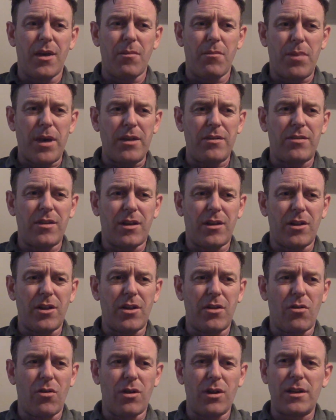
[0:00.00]

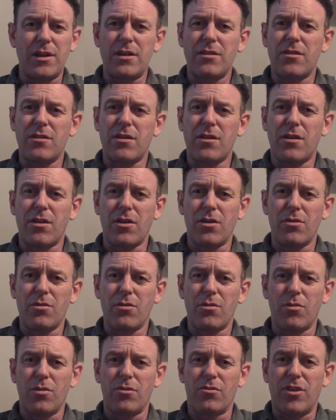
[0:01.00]
Basically, all I needed to do
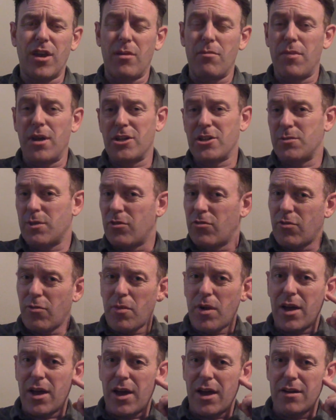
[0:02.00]
was get measurements from
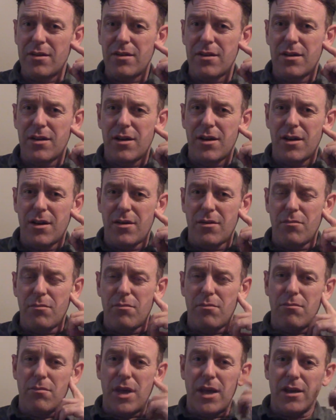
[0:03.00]
my head,
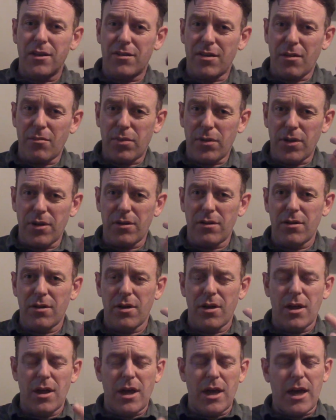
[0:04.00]
make a template,
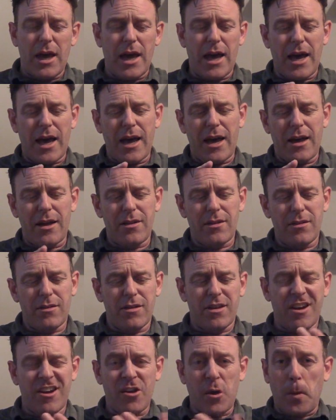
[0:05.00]
and
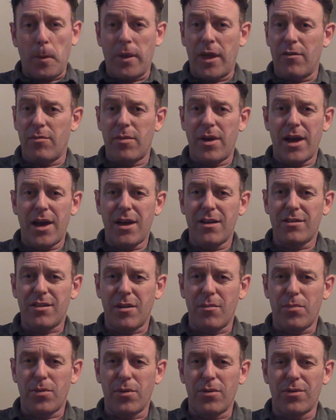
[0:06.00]
give him a hair
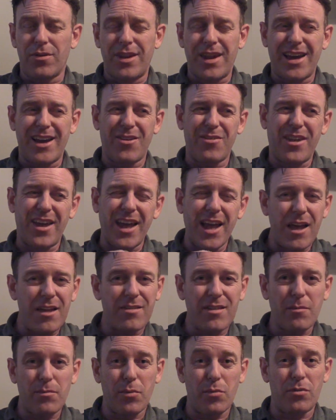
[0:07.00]
sample. Now, the hair
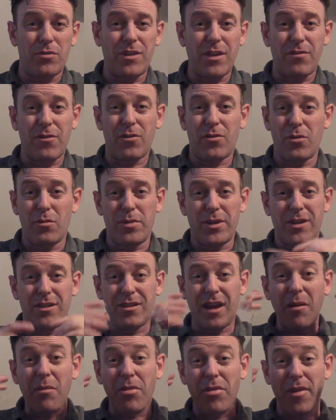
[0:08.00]
sample was difficult because
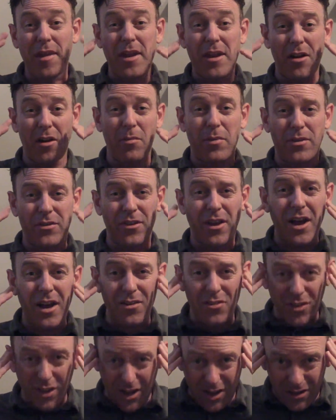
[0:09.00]
I'm thinning on my
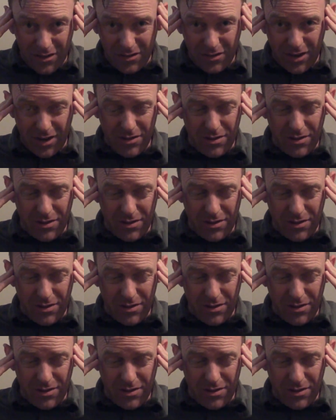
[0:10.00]
sides, guys.